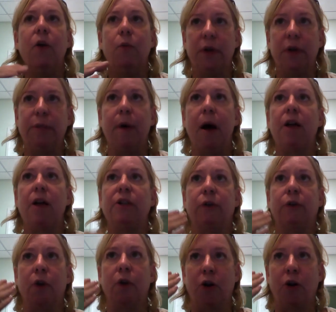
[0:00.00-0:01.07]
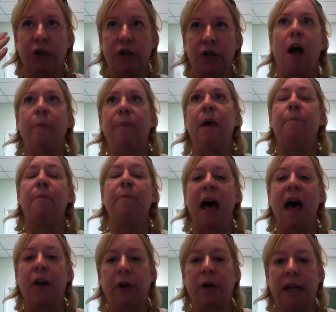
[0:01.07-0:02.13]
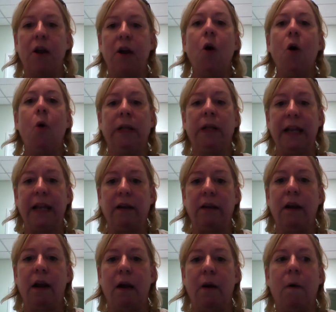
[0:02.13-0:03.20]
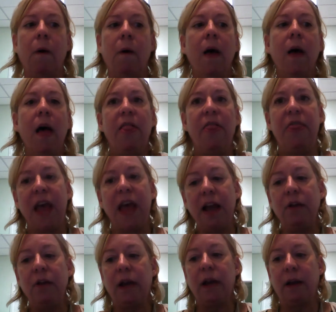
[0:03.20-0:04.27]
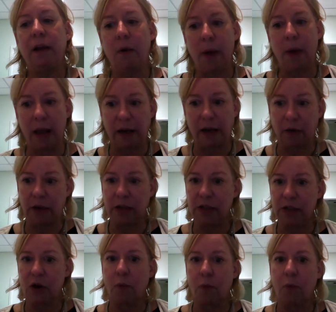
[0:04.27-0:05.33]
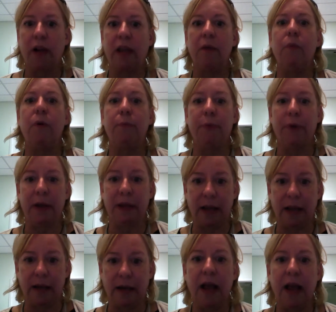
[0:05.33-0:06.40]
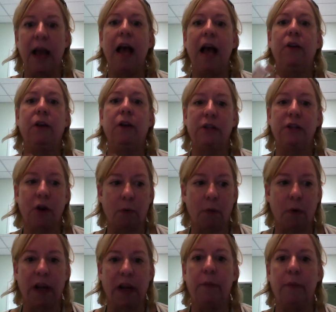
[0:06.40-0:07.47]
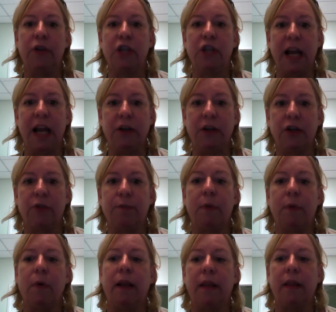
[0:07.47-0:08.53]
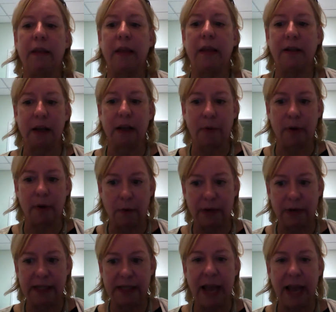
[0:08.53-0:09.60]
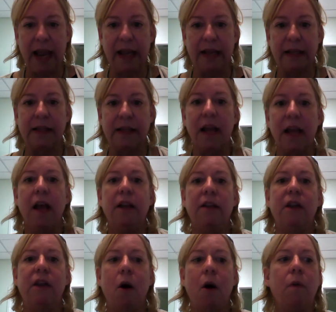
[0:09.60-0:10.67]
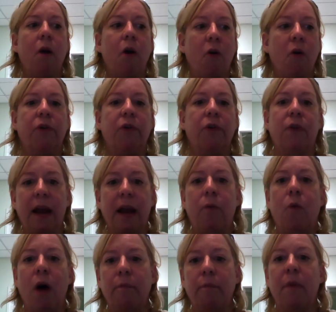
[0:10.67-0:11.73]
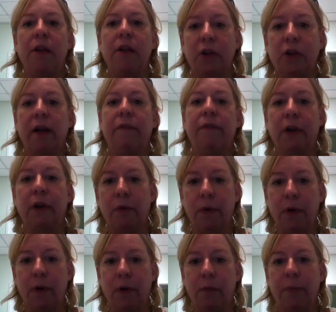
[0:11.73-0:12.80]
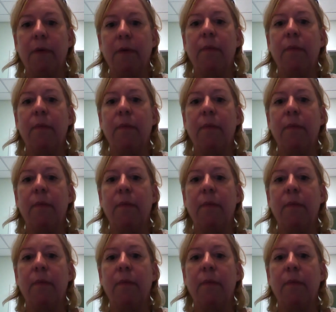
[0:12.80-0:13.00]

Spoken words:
response or stop that patterning holding, then you can go in and you can start working with breathing and you can start working with changes. But one of the things I would always say is don't overtrain one muscle of the group.